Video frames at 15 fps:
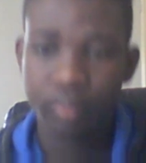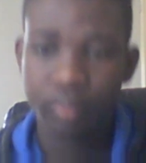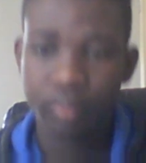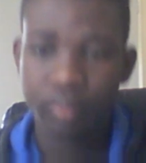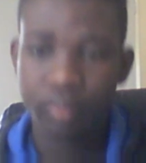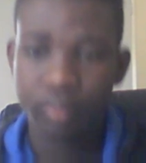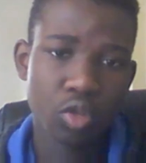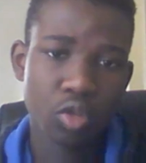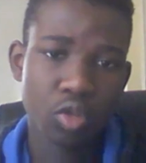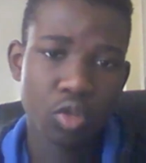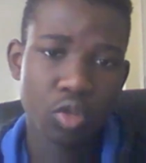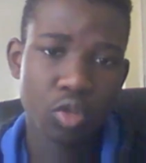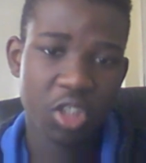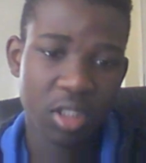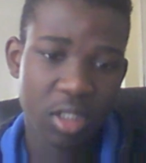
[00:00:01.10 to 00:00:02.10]
What's good
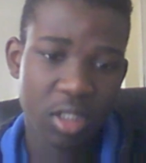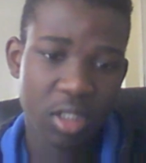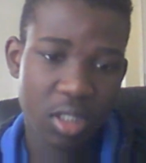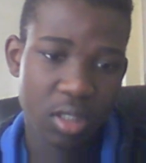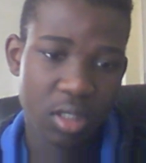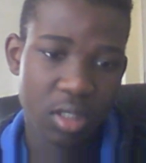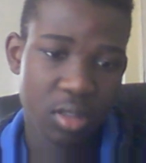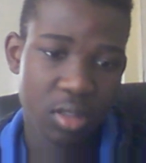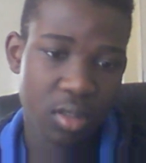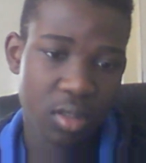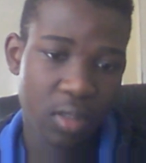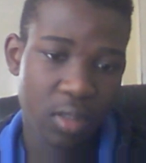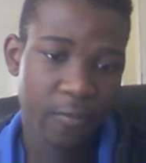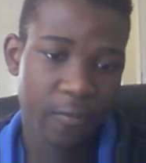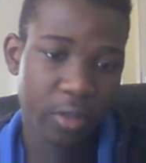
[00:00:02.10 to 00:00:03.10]
with y'all niggas?
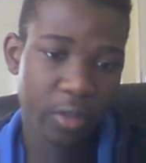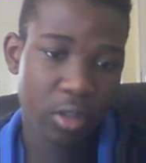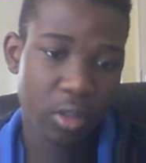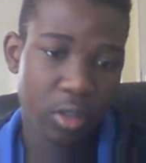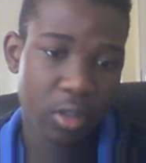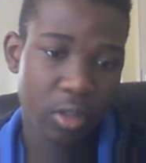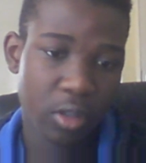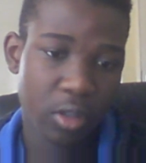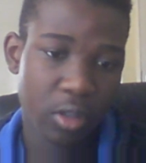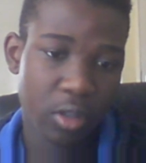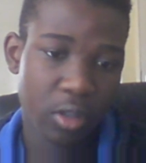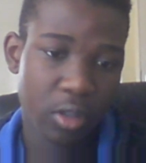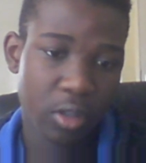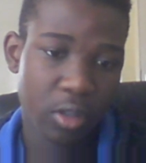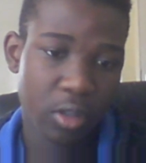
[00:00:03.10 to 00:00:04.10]
For it, Lords of
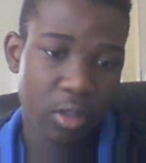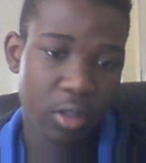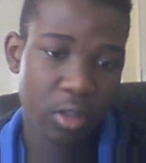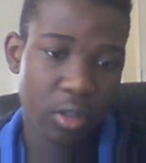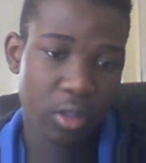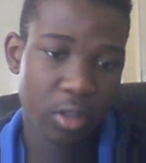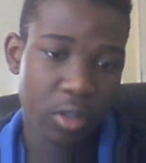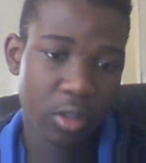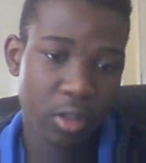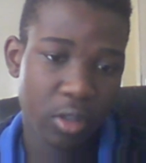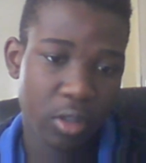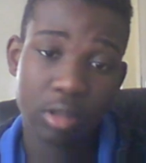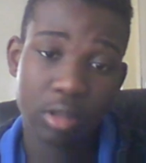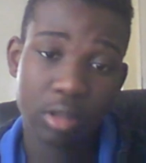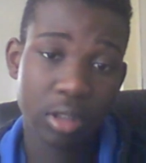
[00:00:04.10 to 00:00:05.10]
Power series
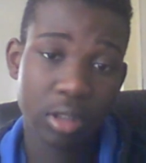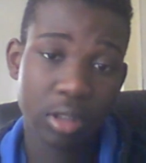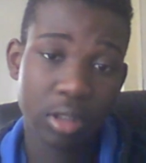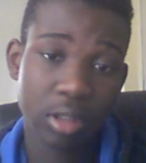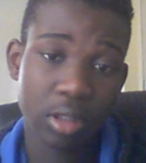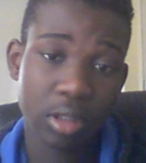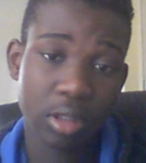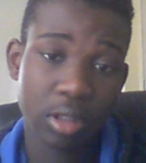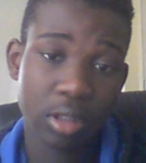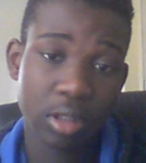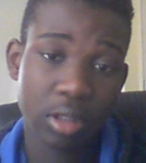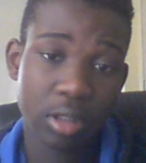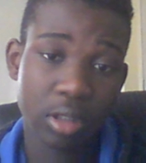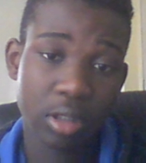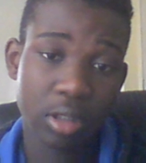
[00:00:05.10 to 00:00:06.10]
on this.
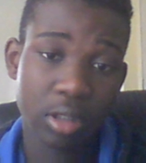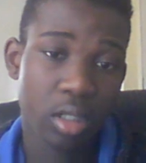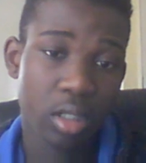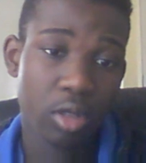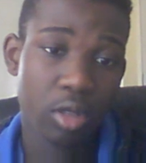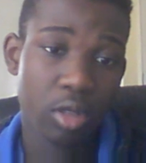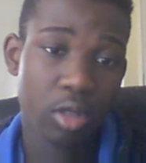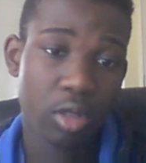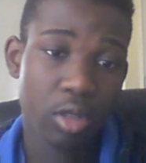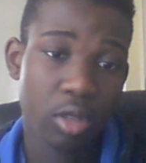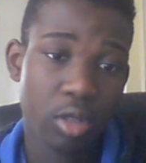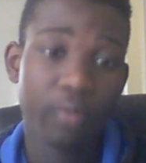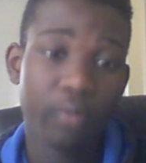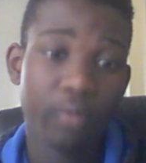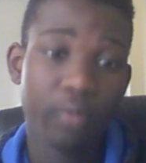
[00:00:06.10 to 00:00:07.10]
Law number
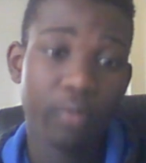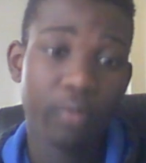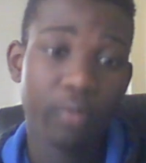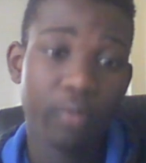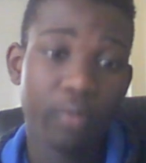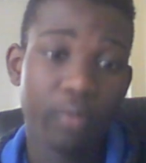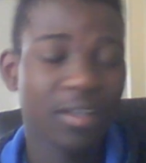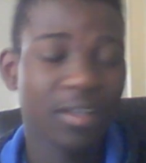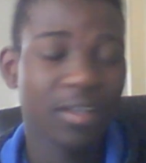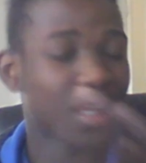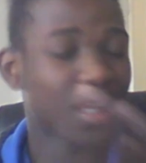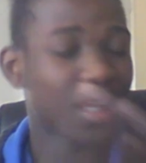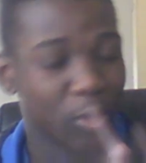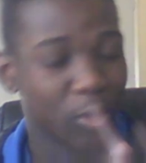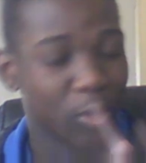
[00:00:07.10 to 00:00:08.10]
40.
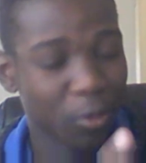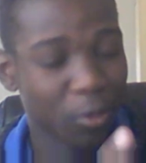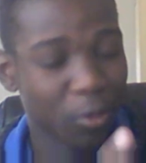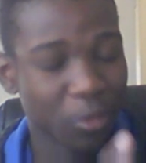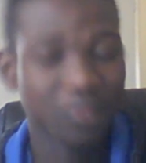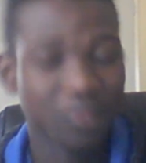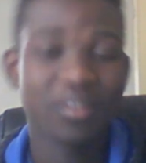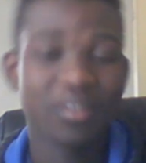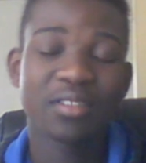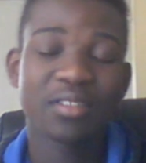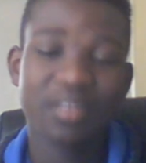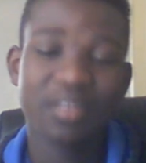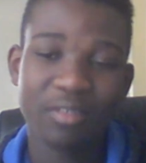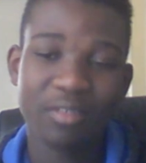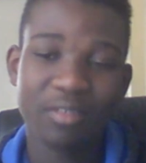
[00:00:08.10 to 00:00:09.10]
8 more laws of
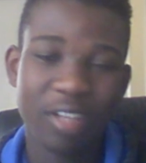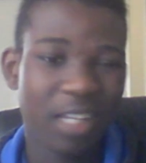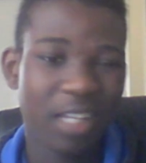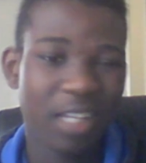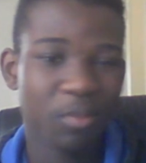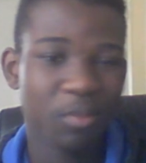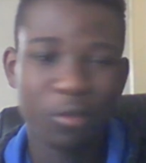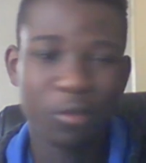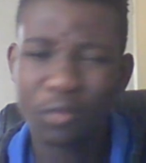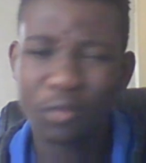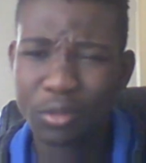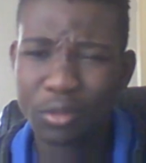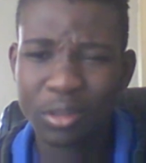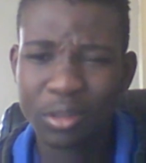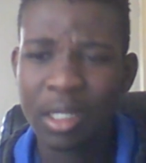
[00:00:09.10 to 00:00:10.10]
this. 8 more
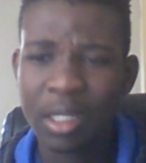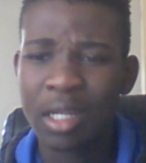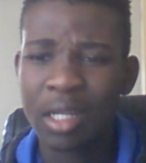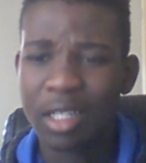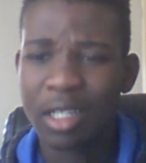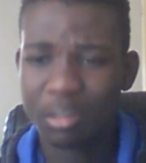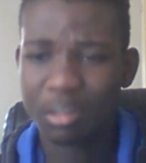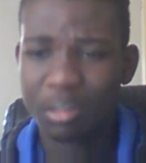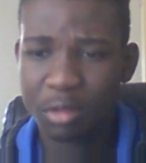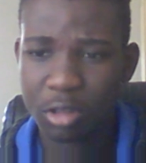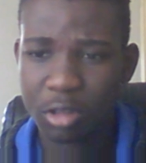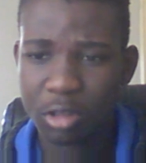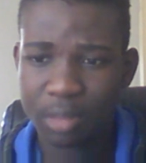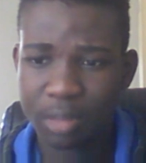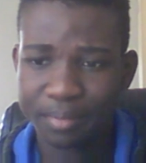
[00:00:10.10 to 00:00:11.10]
videos. It'll be
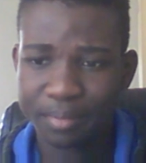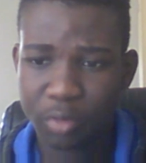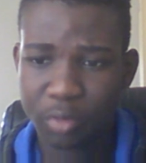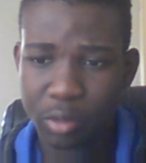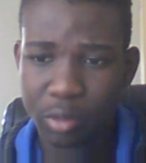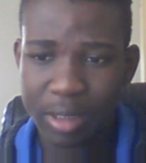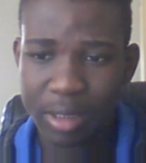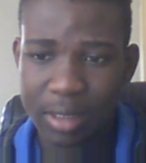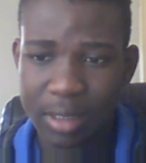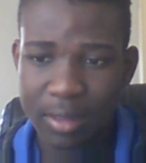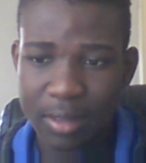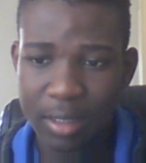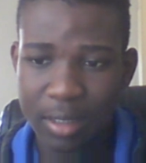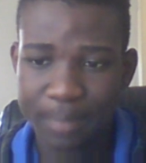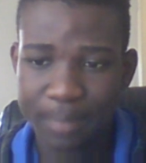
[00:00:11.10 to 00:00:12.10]
good. So what does it
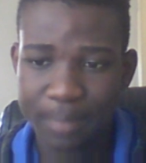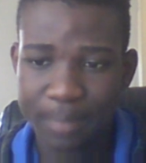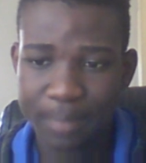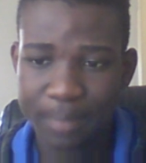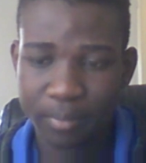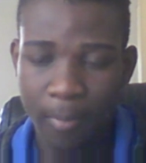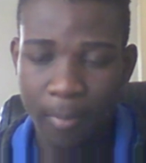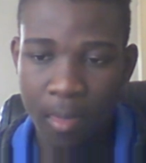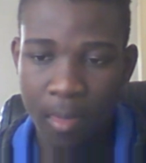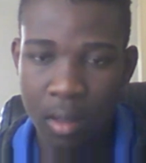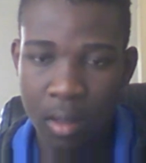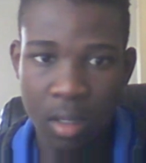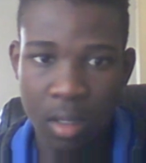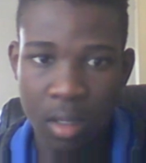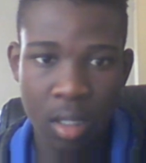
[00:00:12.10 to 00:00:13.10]
say? It
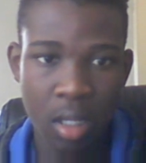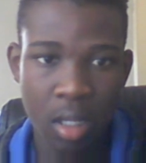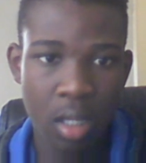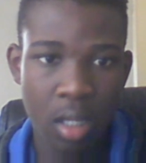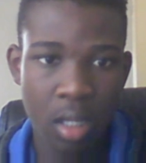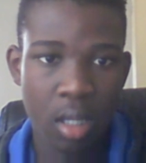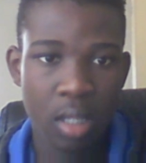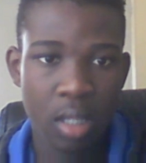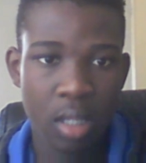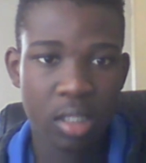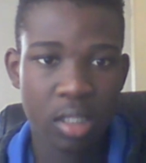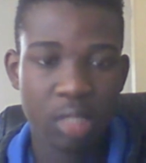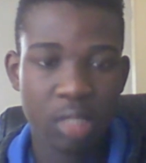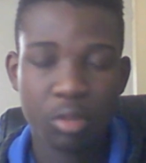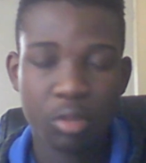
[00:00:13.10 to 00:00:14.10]

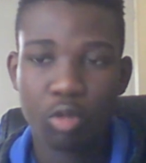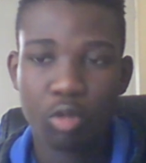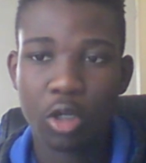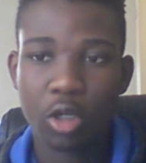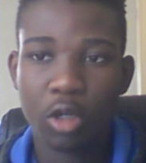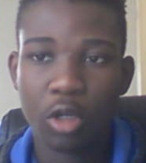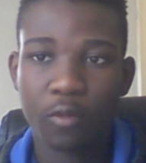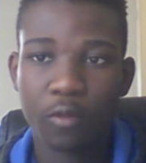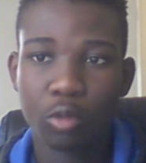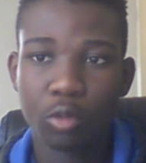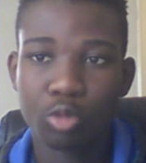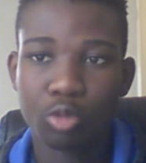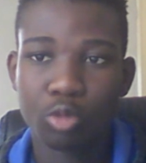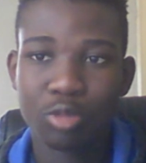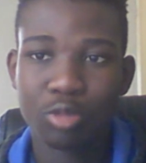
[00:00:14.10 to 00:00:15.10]
says be wary of
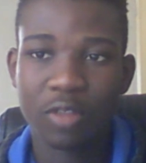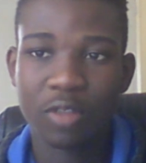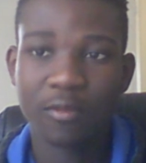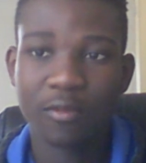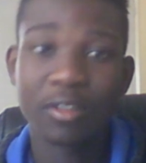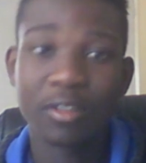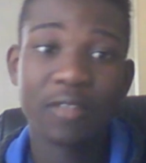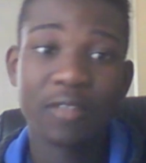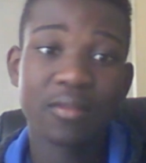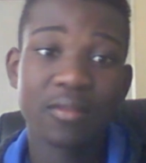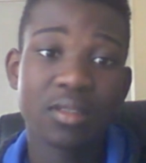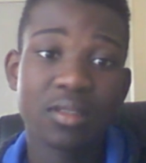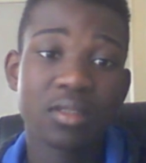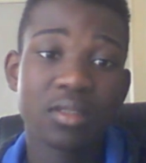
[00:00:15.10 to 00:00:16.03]
those who give you gifts.